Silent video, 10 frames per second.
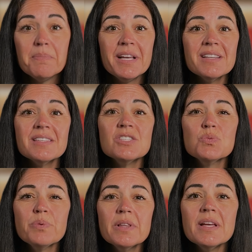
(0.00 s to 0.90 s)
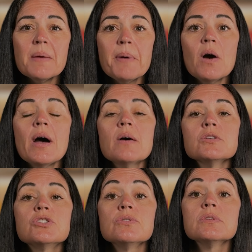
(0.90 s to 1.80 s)
because it's really about how
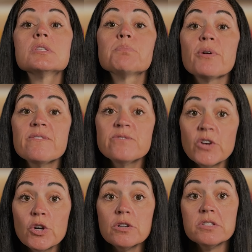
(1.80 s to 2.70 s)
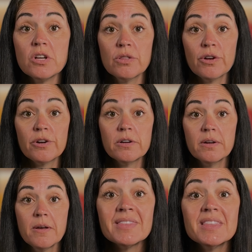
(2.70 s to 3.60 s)
students prefer to
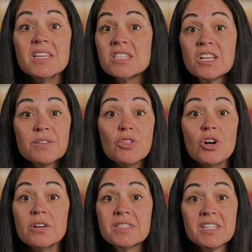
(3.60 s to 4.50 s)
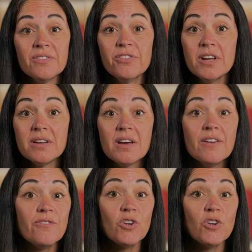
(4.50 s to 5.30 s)
learn. This can look different